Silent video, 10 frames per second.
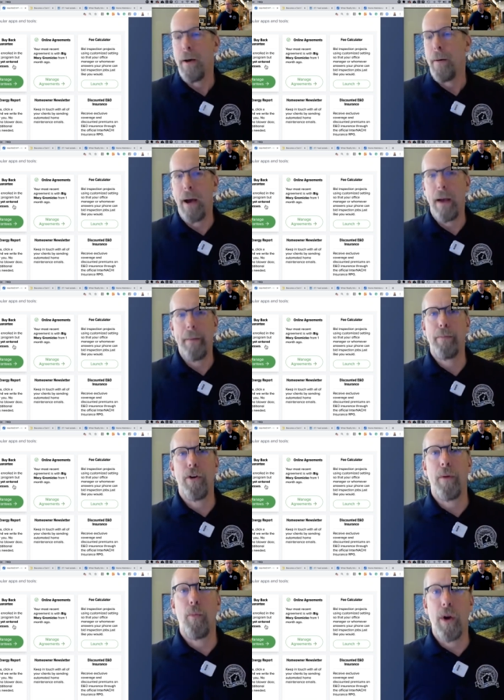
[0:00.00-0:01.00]
Buyback
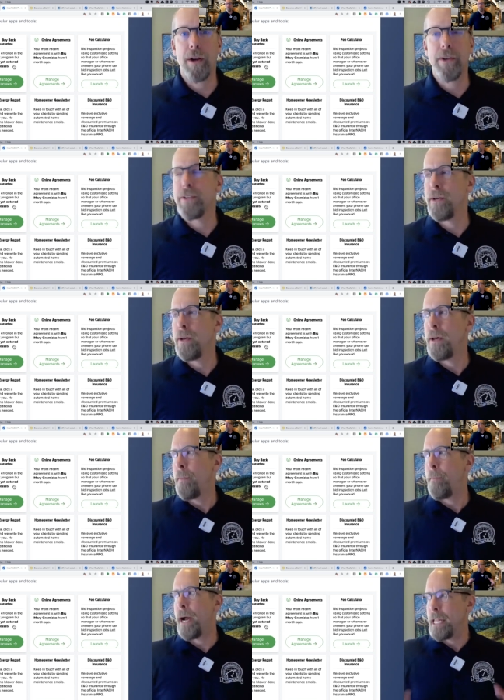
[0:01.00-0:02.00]
program works by